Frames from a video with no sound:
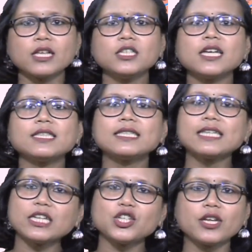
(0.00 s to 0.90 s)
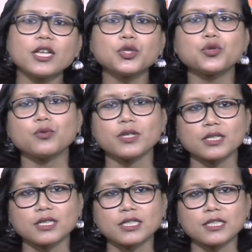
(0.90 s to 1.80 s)
just teaching the
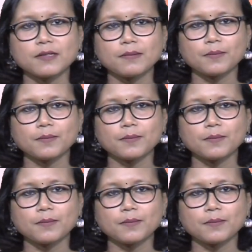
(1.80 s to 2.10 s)
students.